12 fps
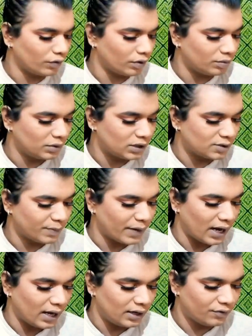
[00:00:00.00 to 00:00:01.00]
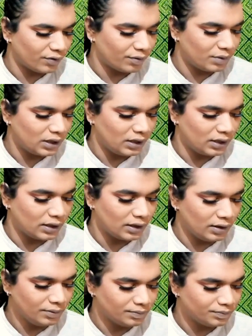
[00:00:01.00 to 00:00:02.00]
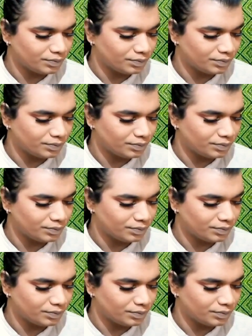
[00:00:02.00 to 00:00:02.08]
from this palette from here,